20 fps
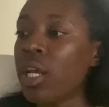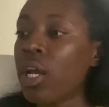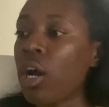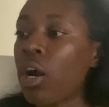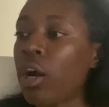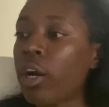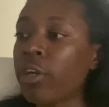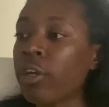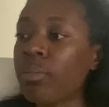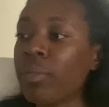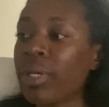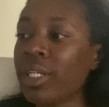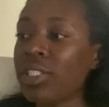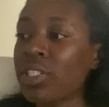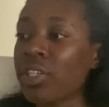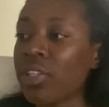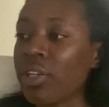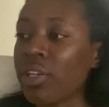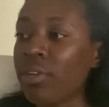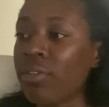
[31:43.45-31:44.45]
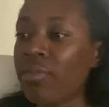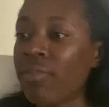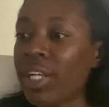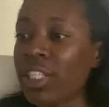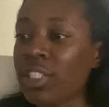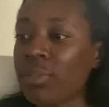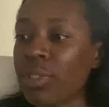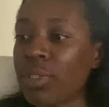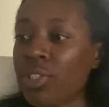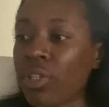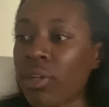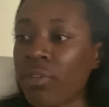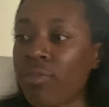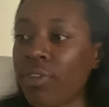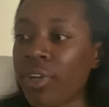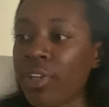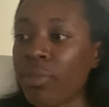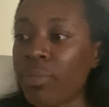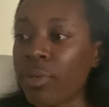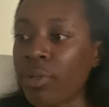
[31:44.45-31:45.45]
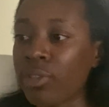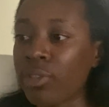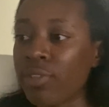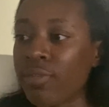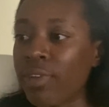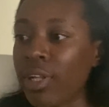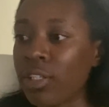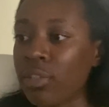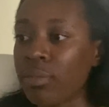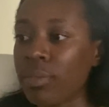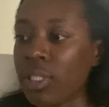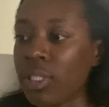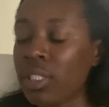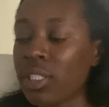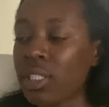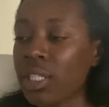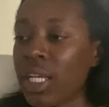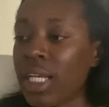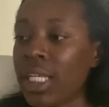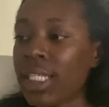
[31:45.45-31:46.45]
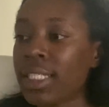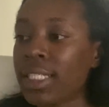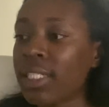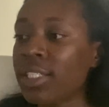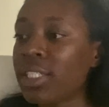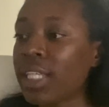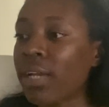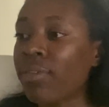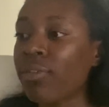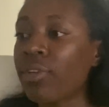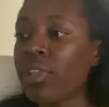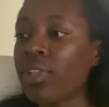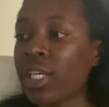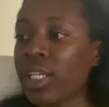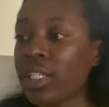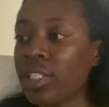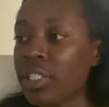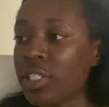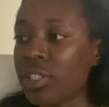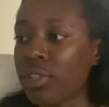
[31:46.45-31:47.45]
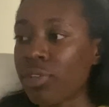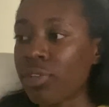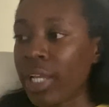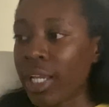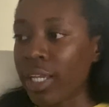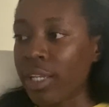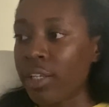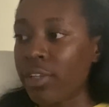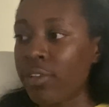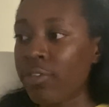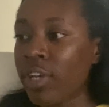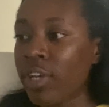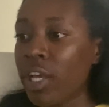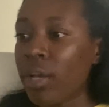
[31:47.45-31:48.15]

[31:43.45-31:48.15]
aren't basing their investments on fundamental developments, since everything is still negative,